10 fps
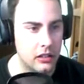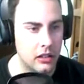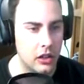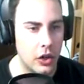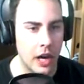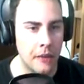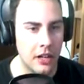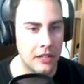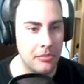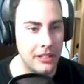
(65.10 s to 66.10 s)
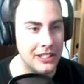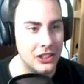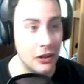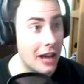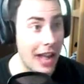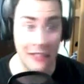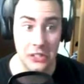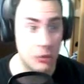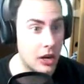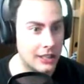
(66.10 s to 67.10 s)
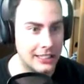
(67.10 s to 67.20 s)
Alright, I'm not completely sure how this works.